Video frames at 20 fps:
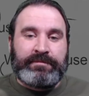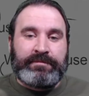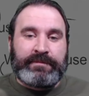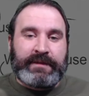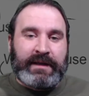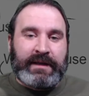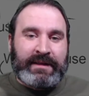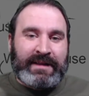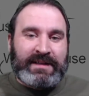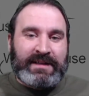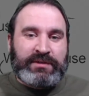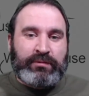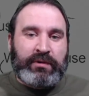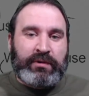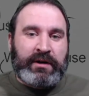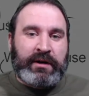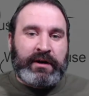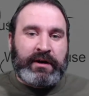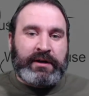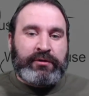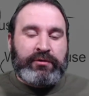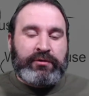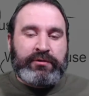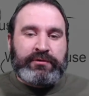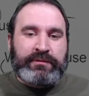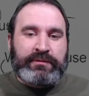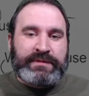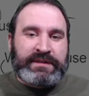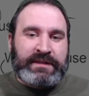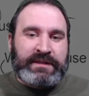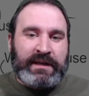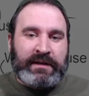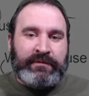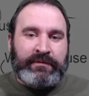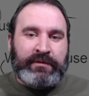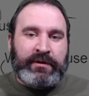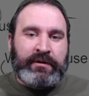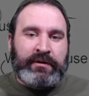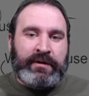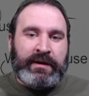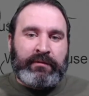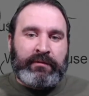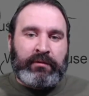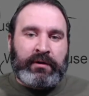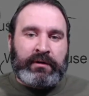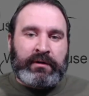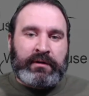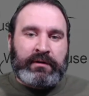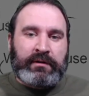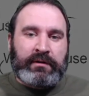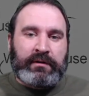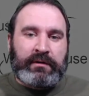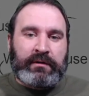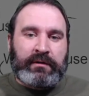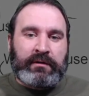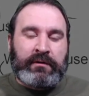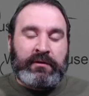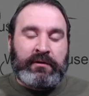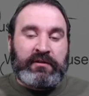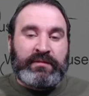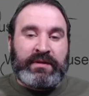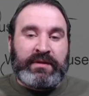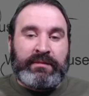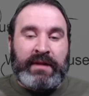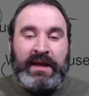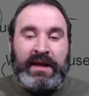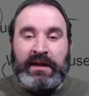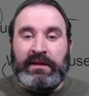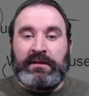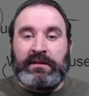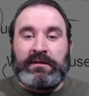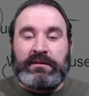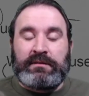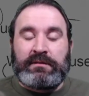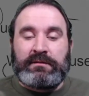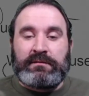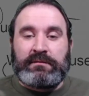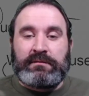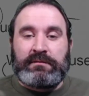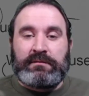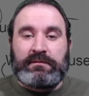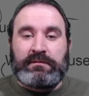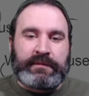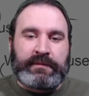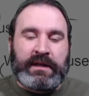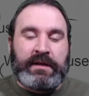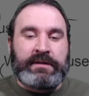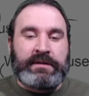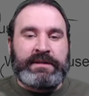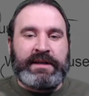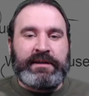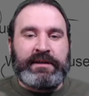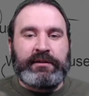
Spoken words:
And that's where a crucial mistake for your network could have been made. Take a